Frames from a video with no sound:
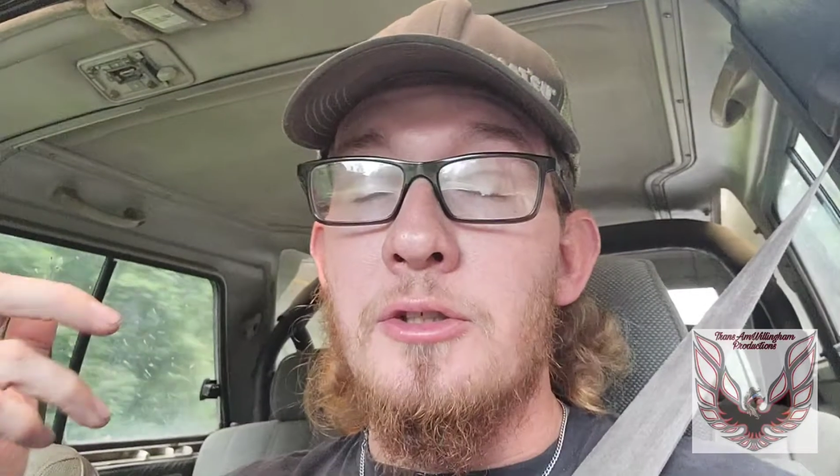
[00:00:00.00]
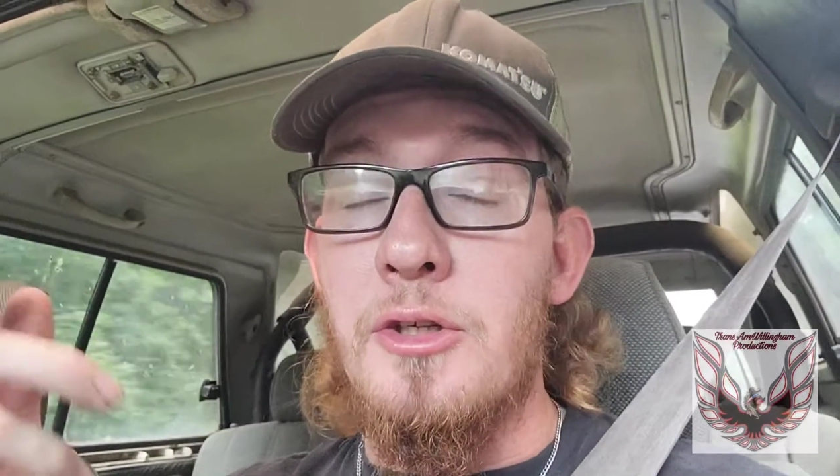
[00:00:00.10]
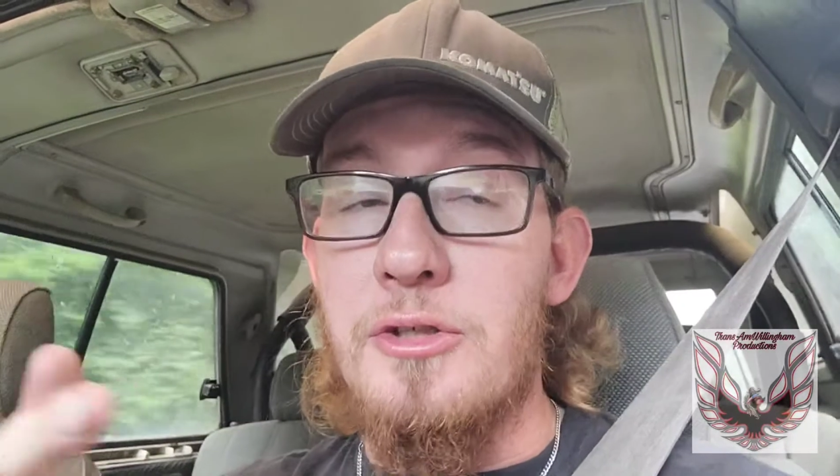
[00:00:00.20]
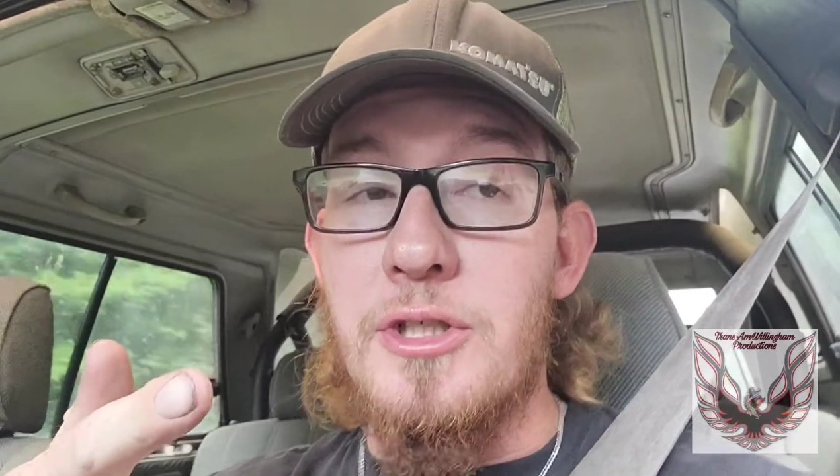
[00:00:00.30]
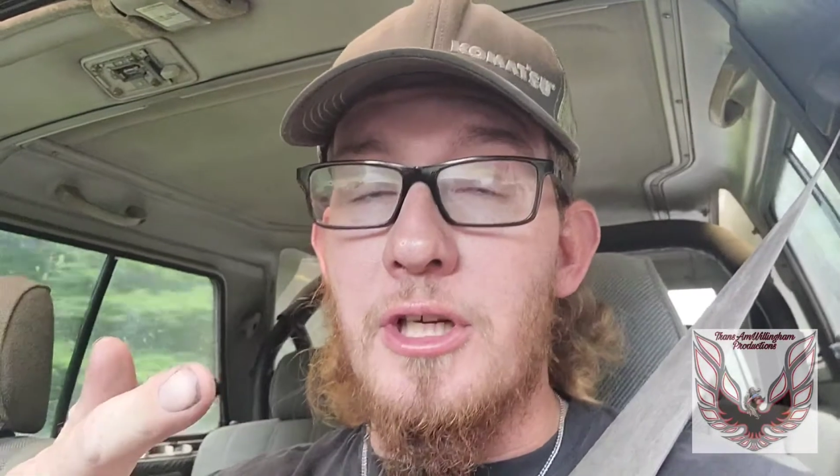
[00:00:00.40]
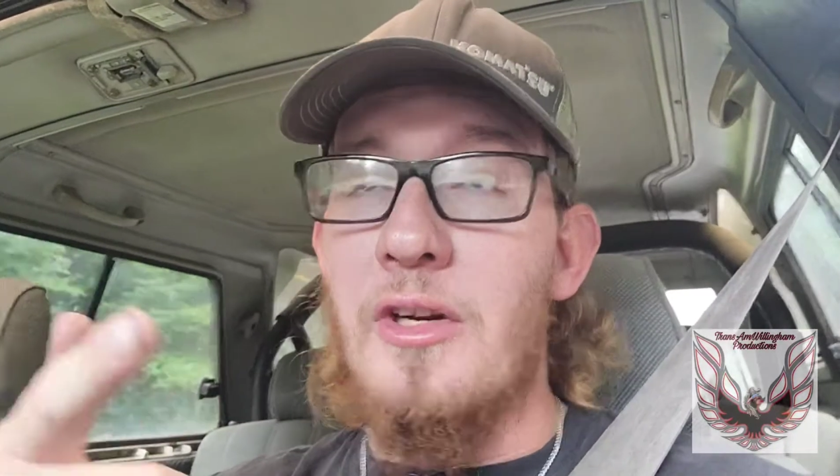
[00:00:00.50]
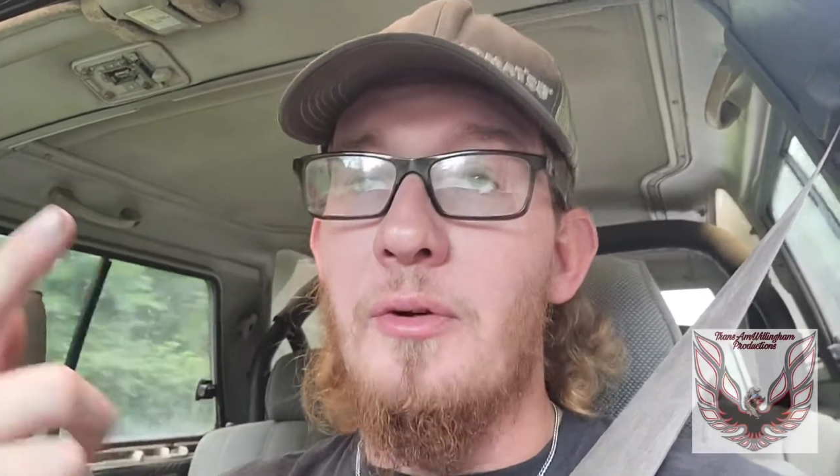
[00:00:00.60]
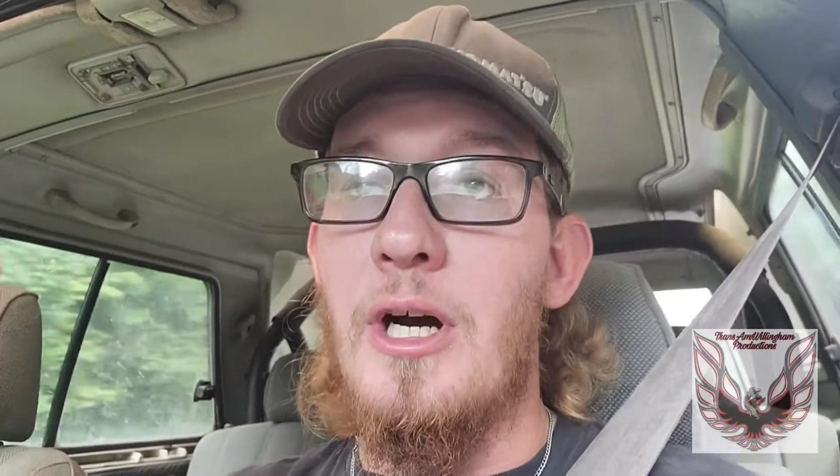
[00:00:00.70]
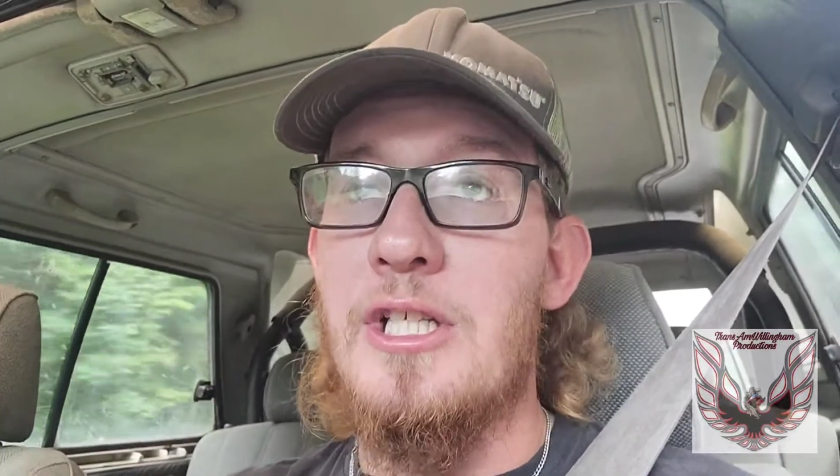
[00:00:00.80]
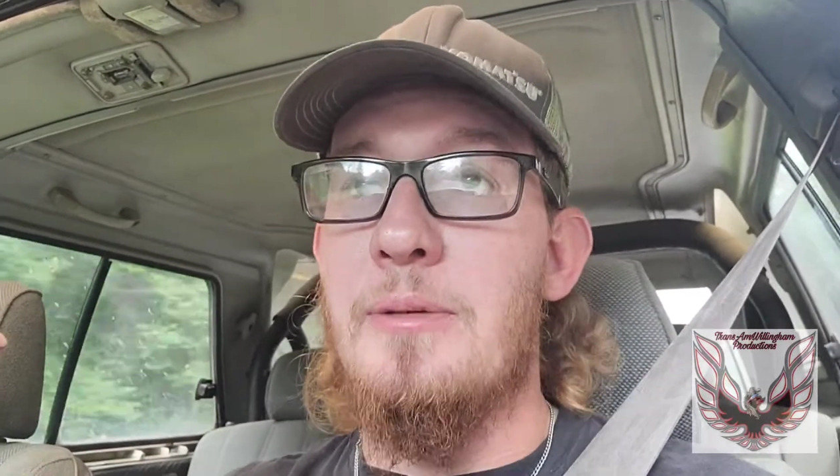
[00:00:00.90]
you should have
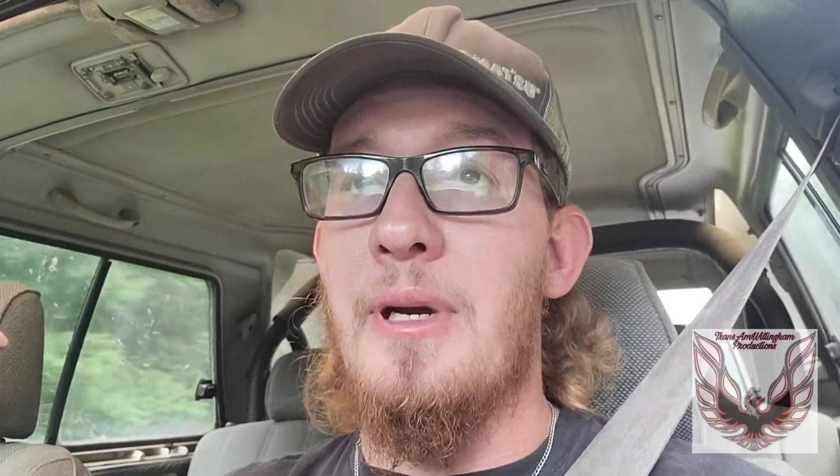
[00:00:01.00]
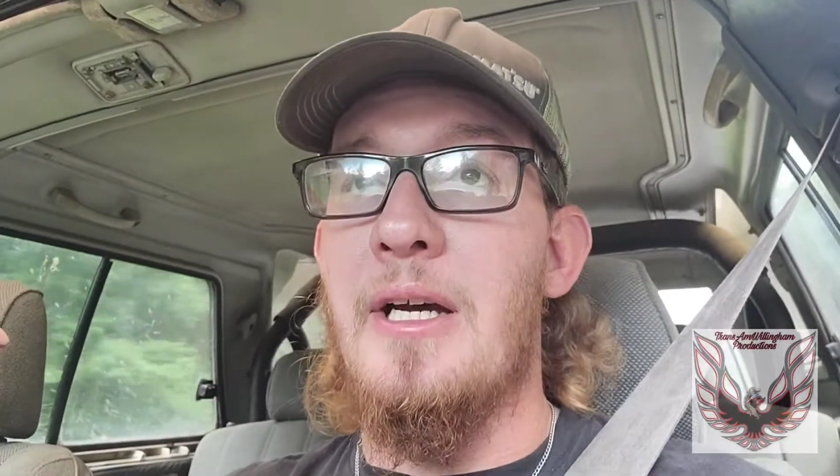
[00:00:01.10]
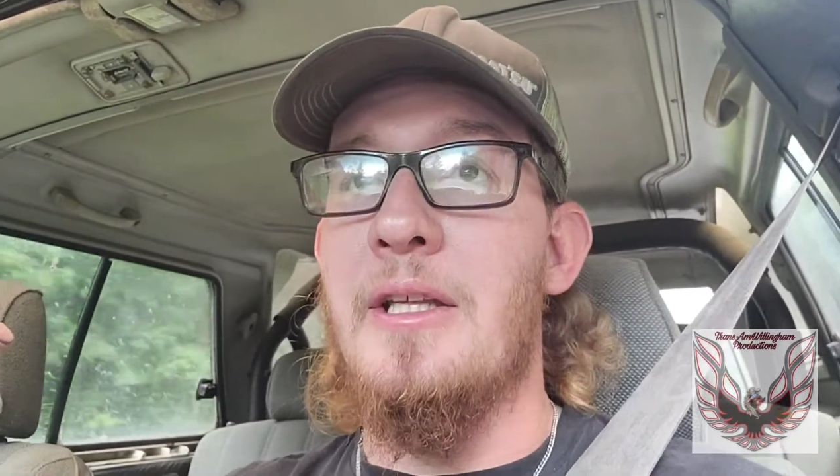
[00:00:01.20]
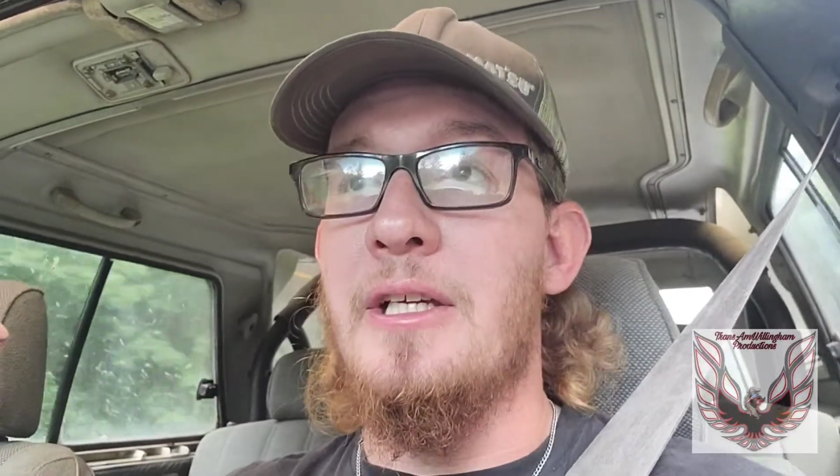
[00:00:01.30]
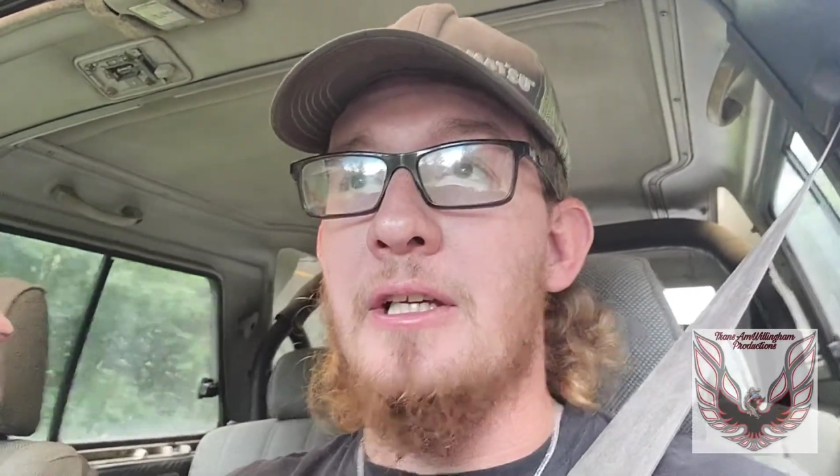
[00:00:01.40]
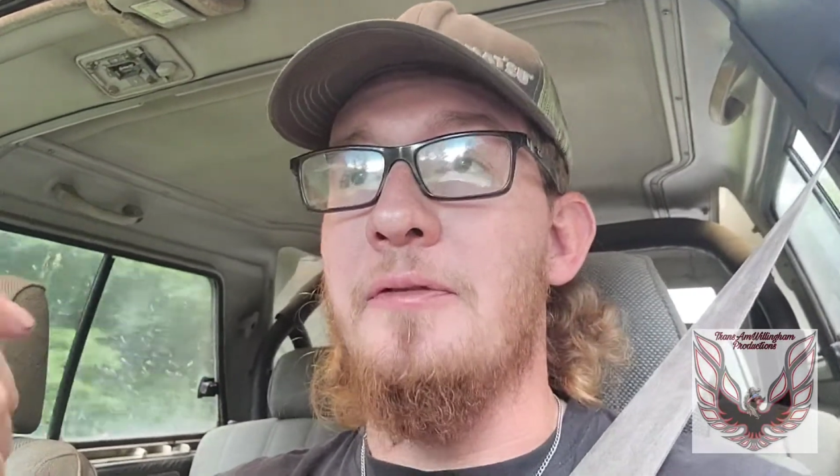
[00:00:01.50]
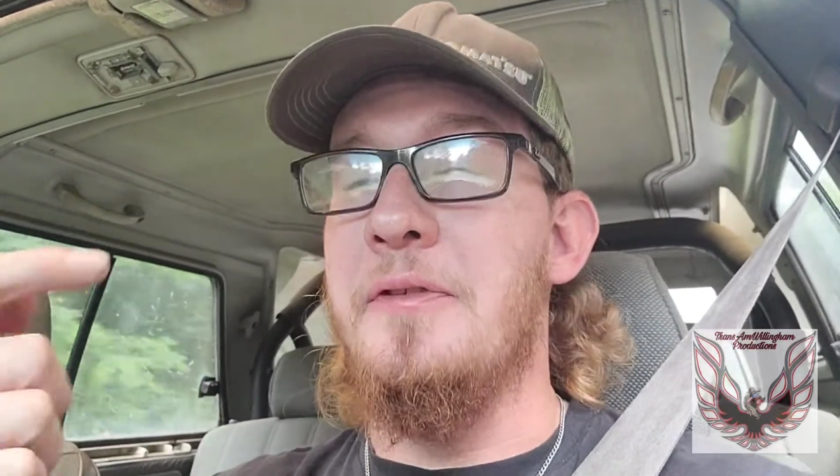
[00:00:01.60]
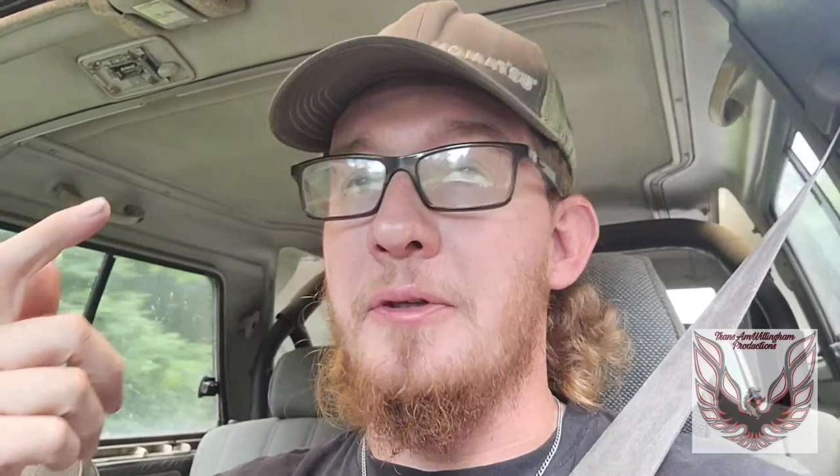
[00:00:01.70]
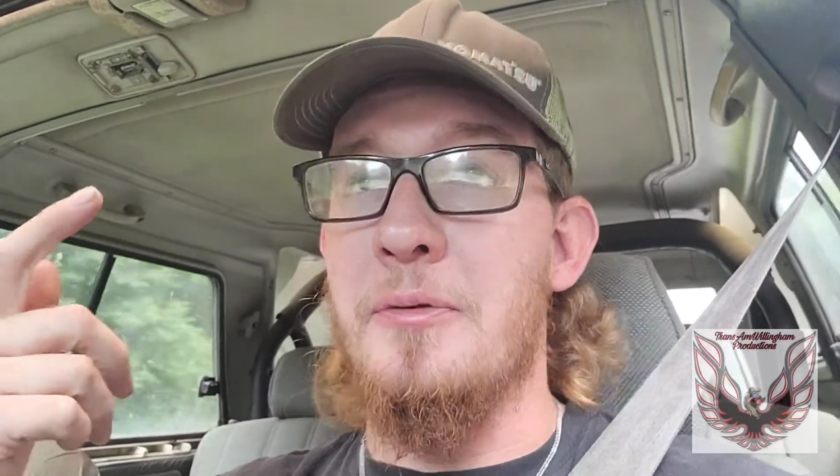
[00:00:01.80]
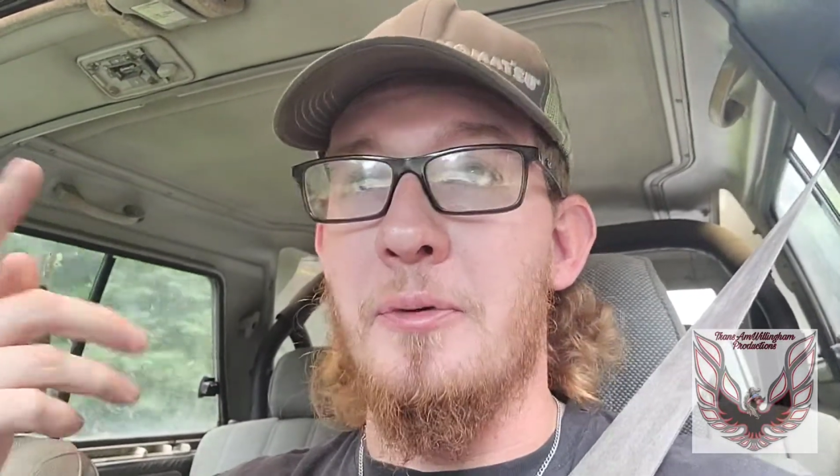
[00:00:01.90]
watched it by then
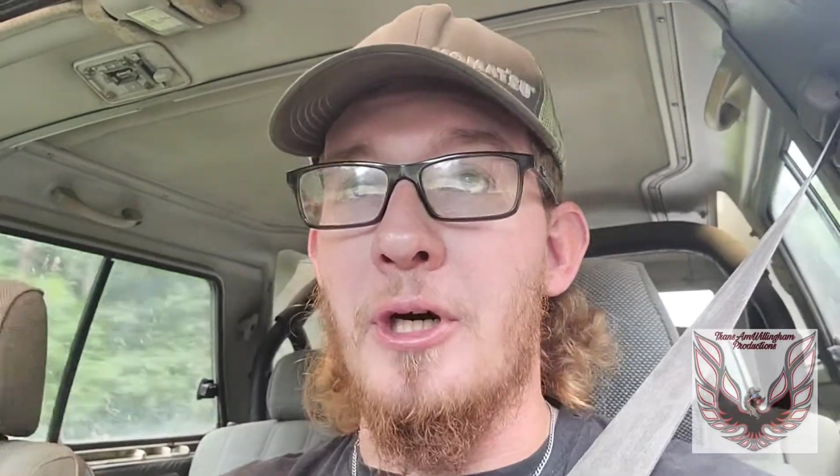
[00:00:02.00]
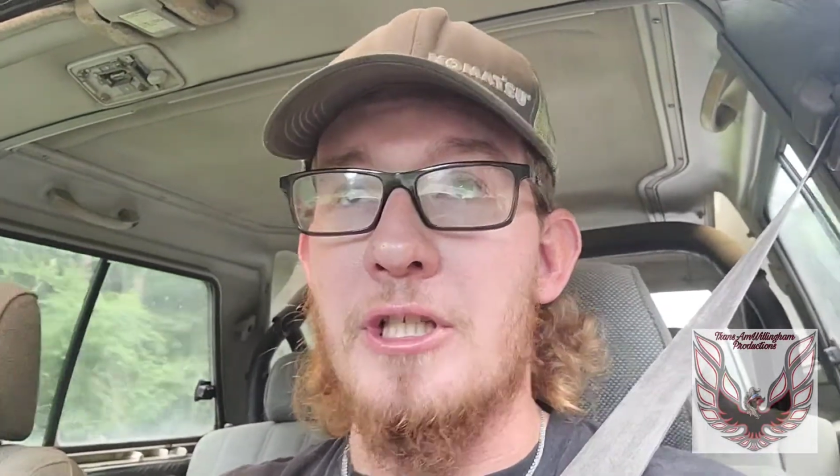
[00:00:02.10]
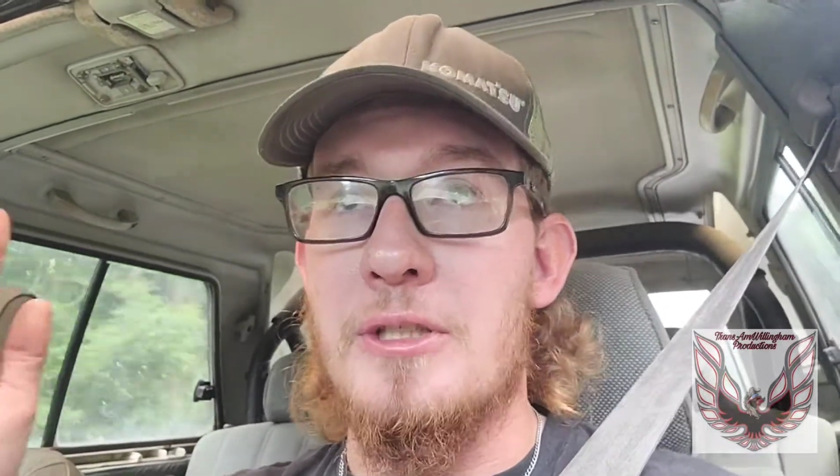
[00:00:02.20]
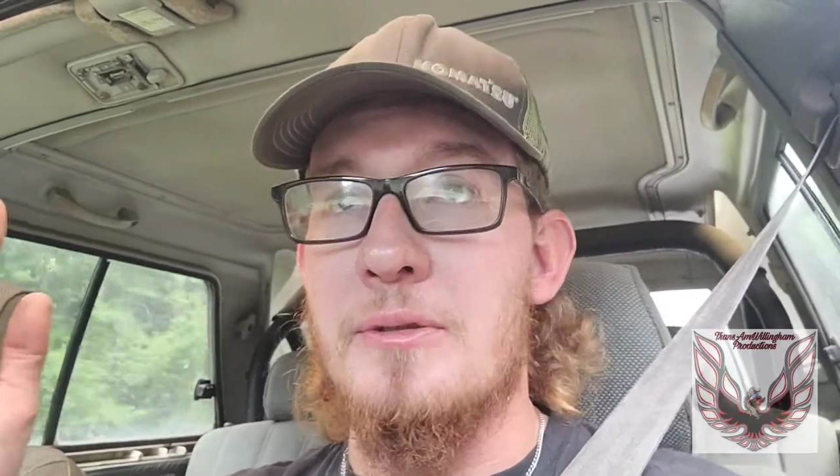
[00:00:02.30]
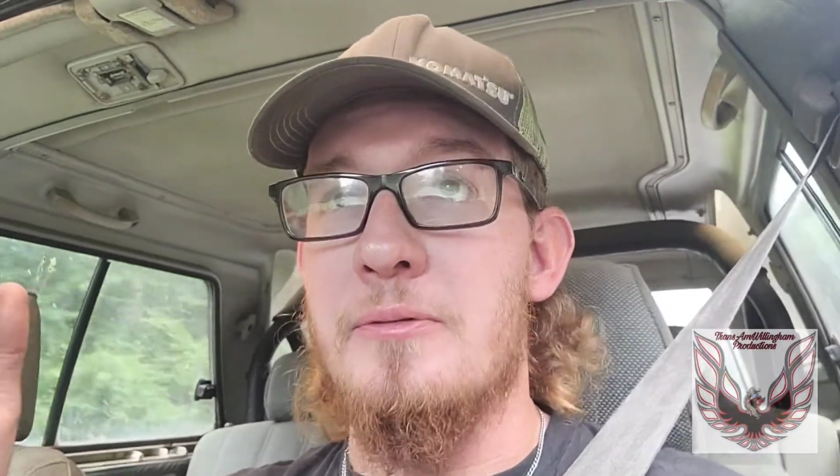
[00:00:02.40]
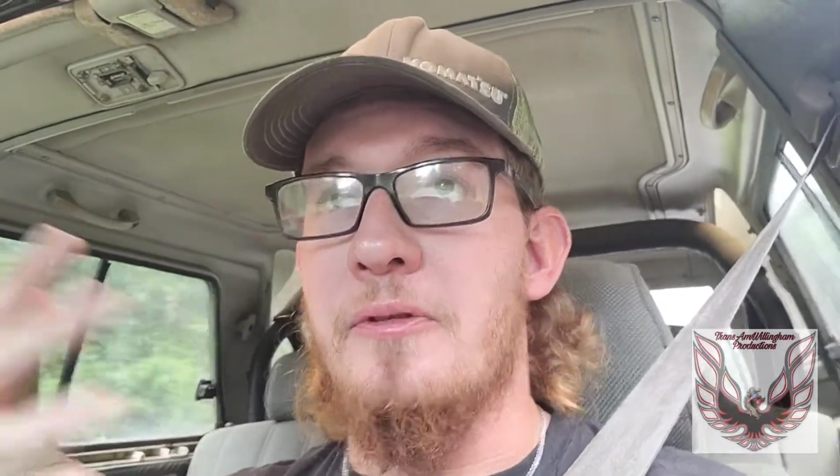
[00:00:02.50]
if you watched,